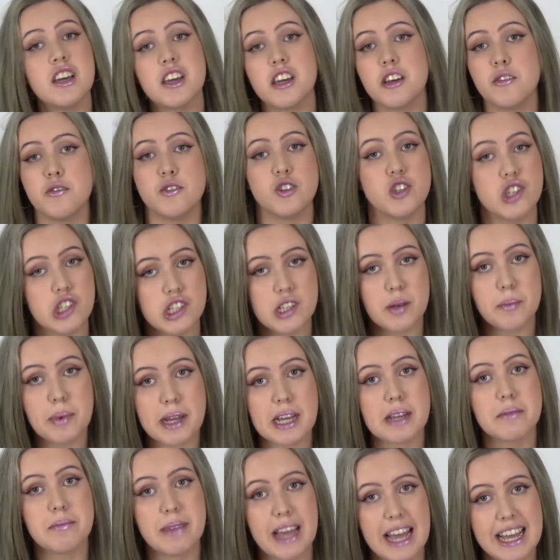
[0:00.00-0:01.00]
It was just a
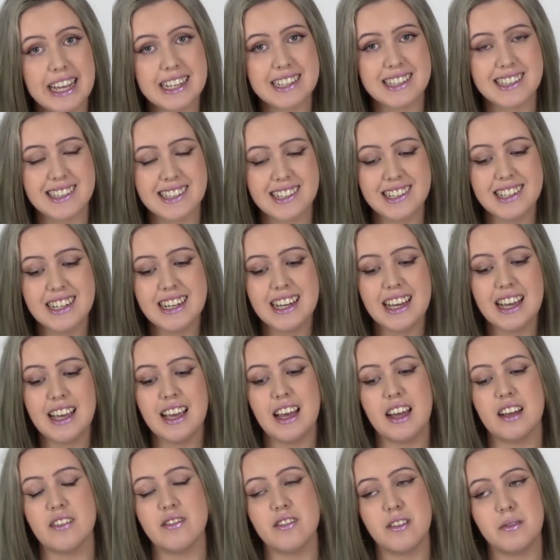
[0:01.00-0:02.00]
big mess.
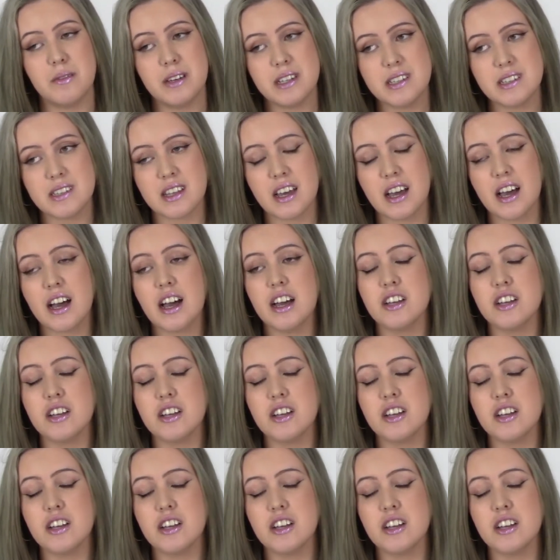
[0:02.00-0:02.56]
And if you missed that,